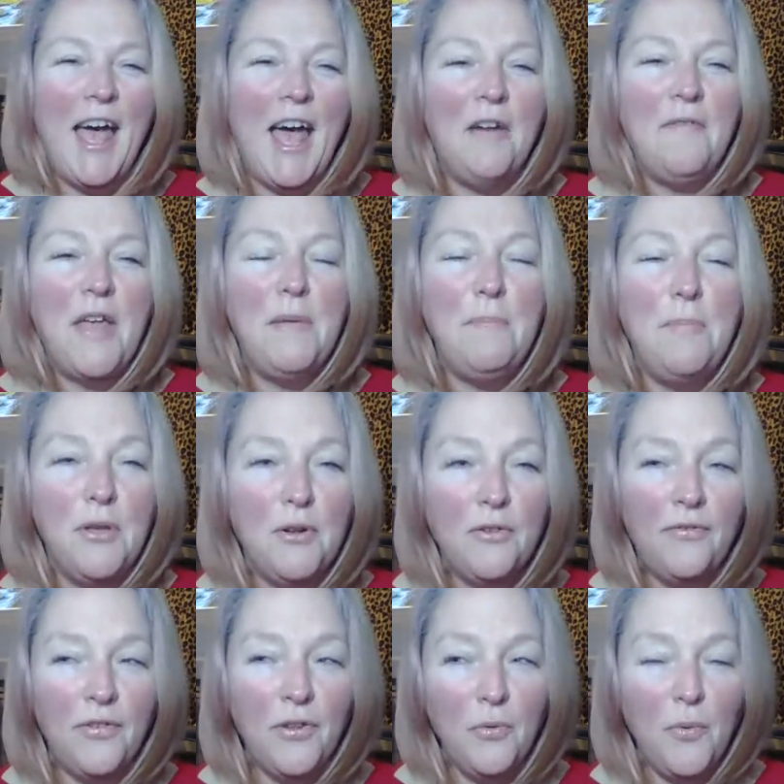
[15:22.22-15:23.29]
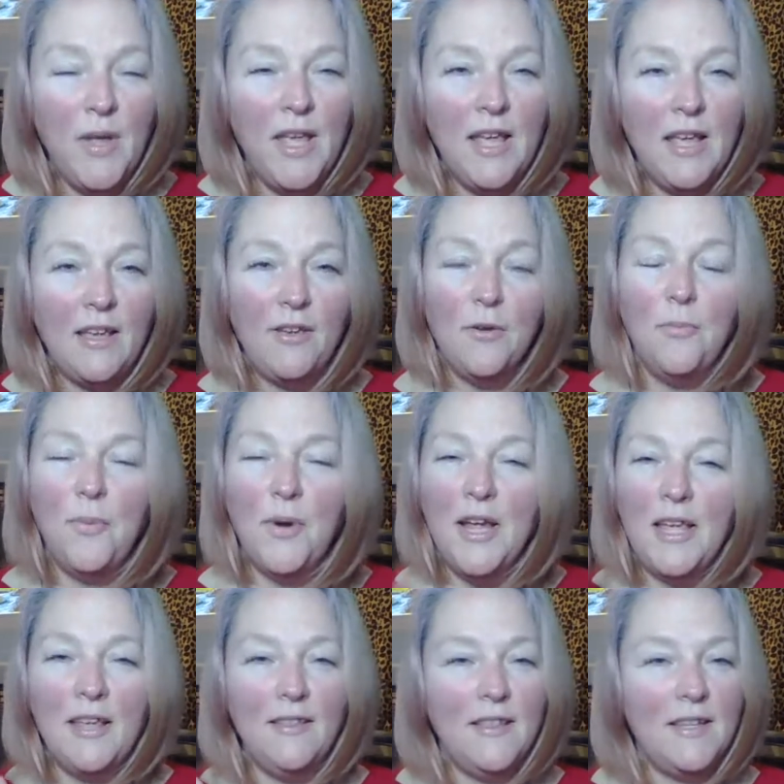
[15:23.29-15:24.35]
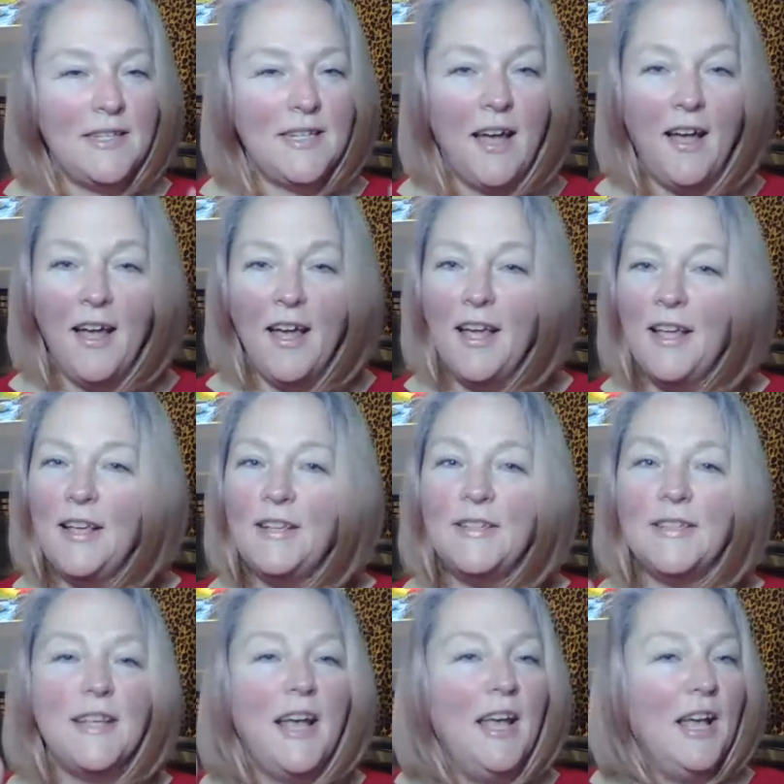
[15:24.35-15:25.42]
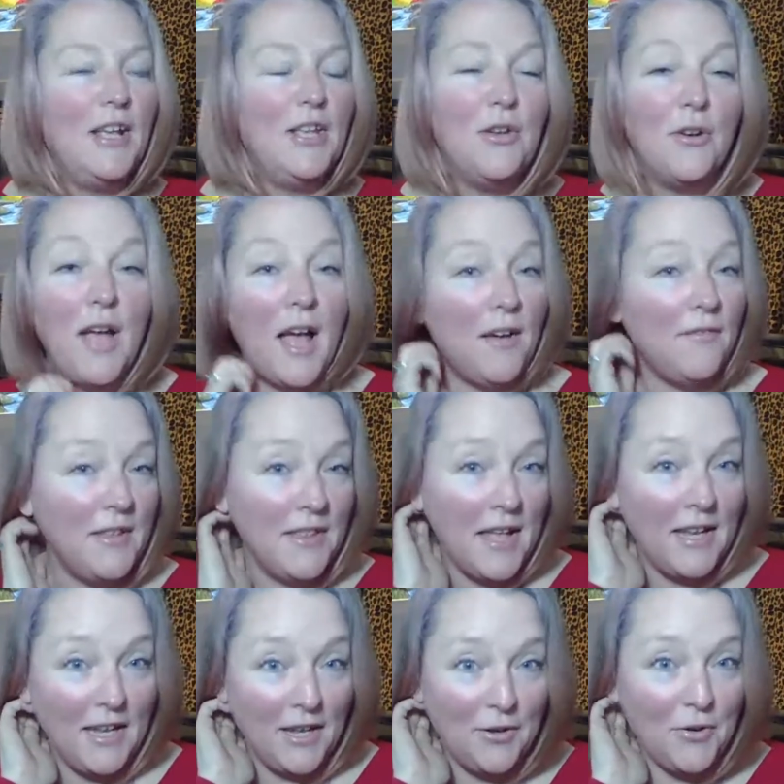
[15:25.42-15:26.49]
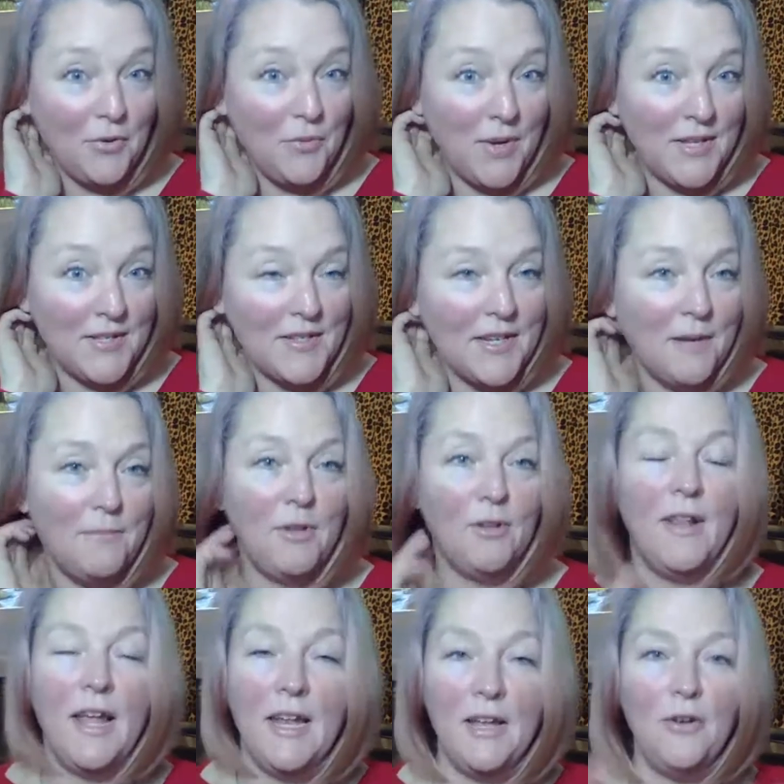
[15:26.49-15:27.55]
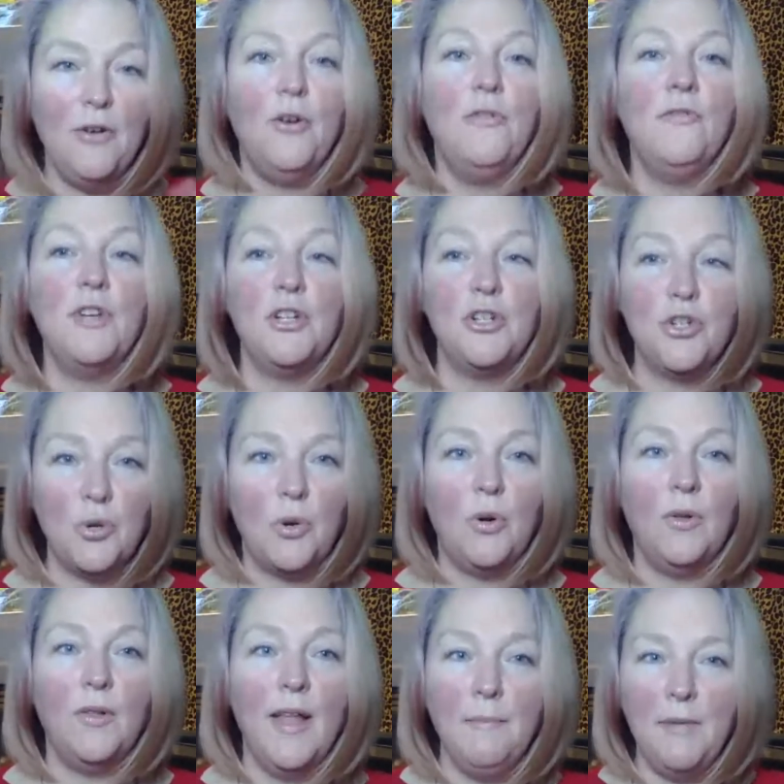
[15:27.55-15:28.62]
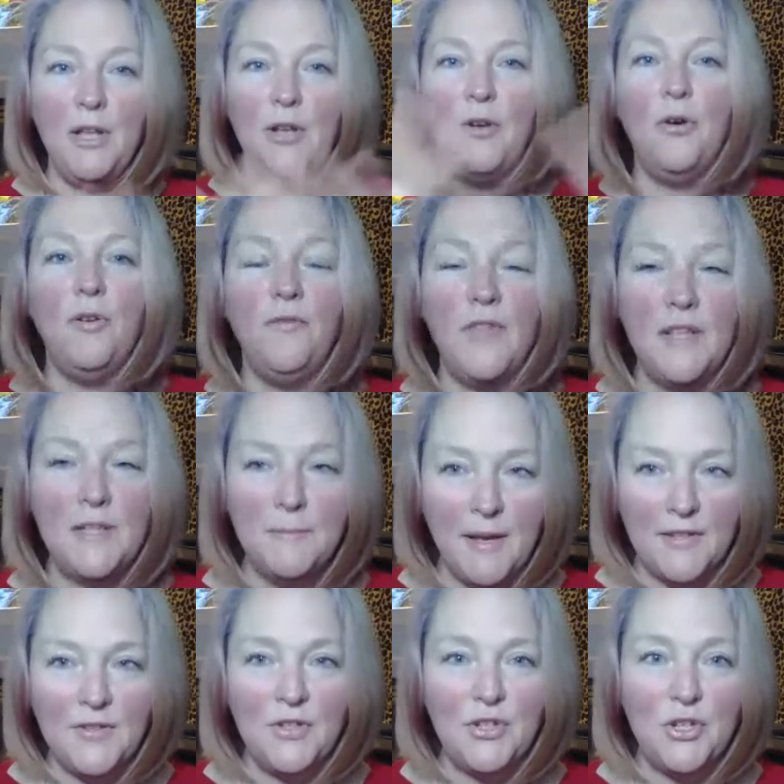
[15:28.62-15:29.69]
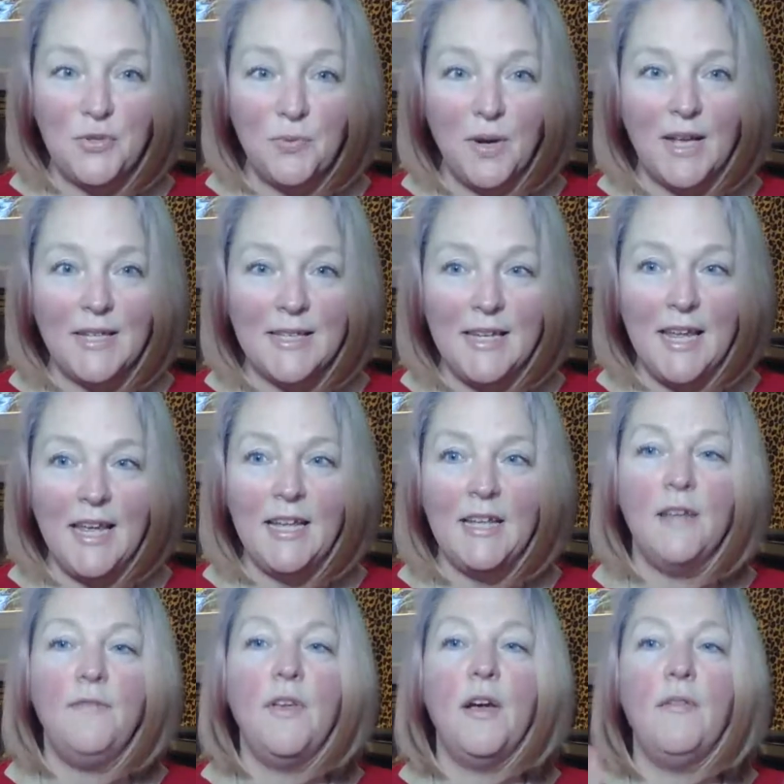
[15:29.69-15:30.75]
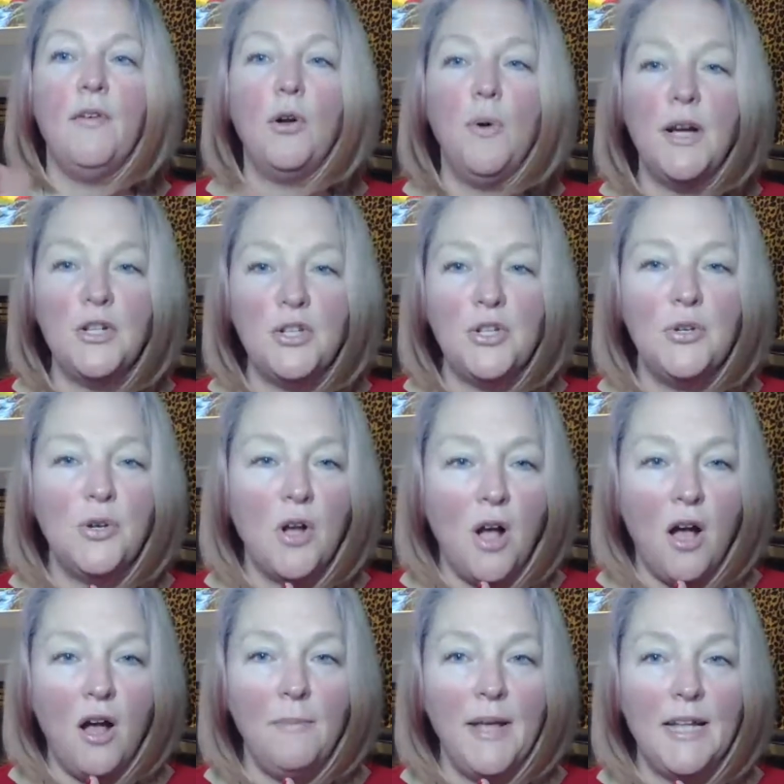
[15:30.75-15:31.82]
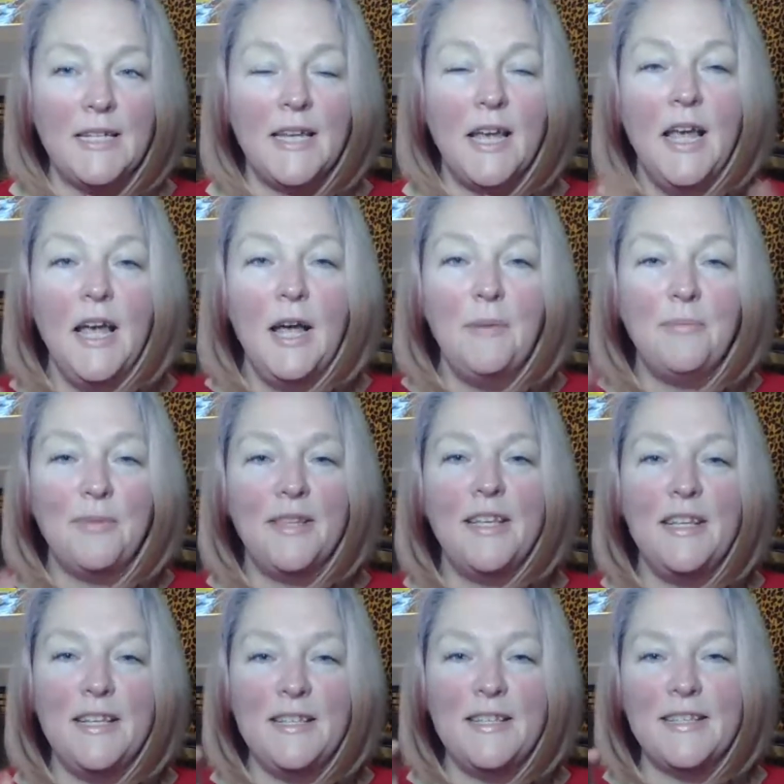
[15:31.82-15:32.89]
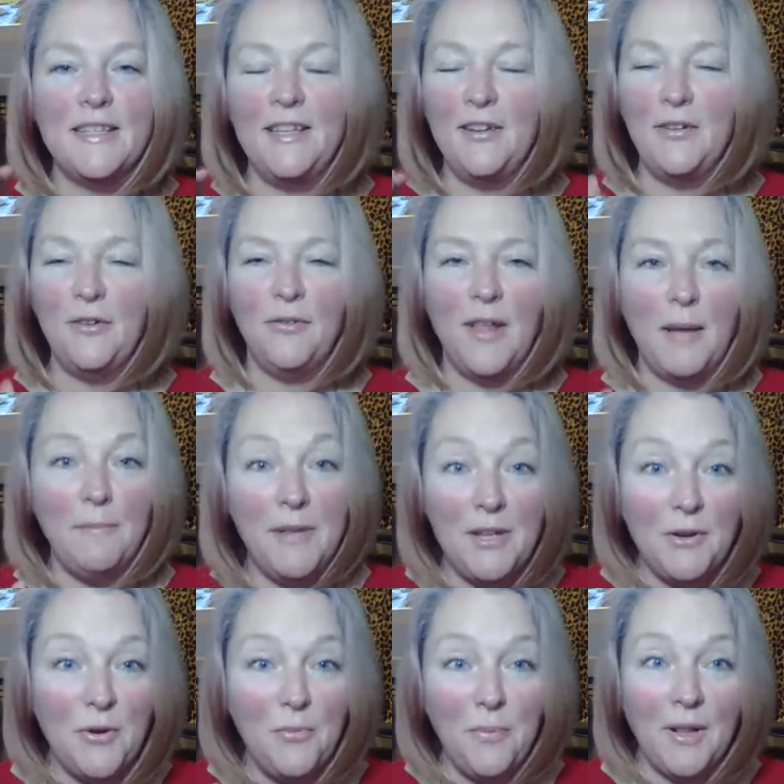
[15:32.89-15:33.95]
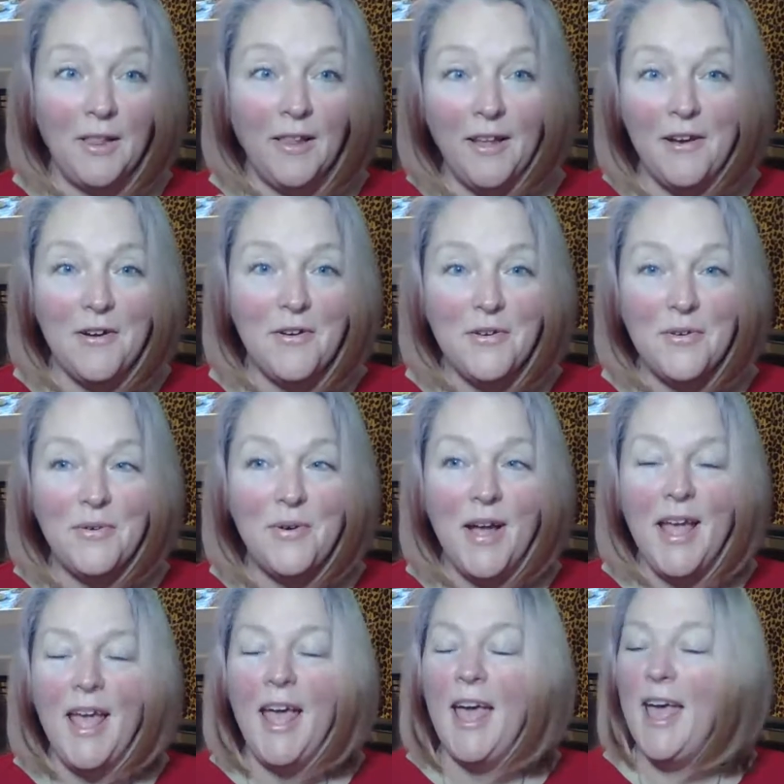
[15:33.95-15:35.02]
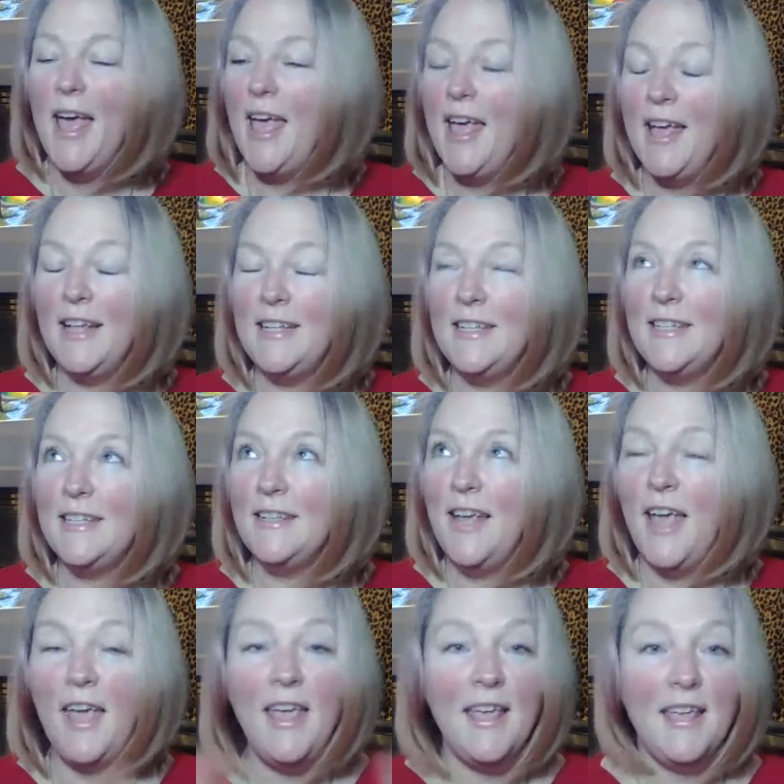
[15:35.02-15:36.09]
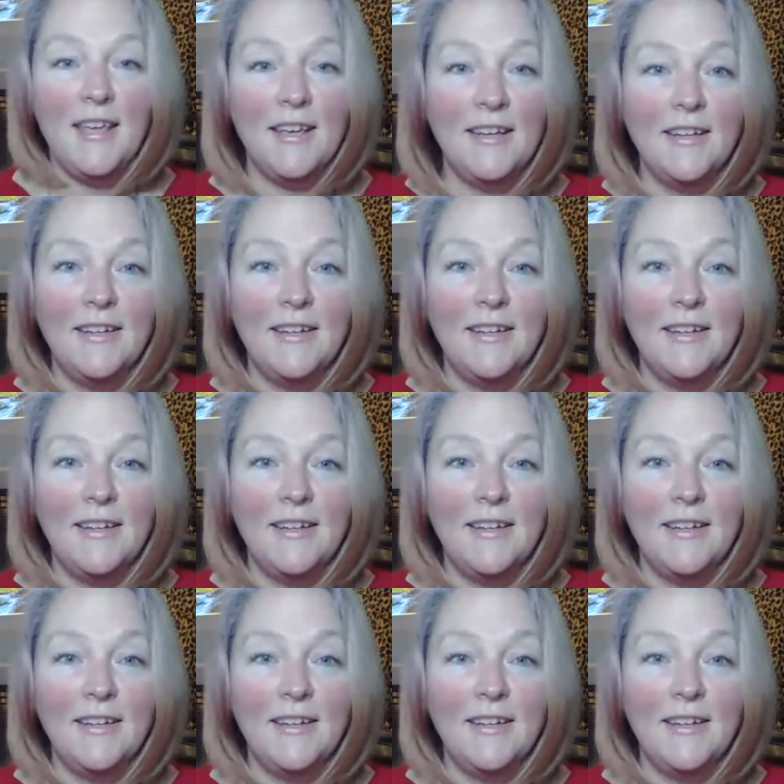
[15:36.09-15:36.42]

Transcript: Have a beautiful week. You're breaking the ties. You're having that inner wisdom. You're letting go of control. Let me know if these messages resonate. If you have a question or comment, please, you know, let me know below. And hey,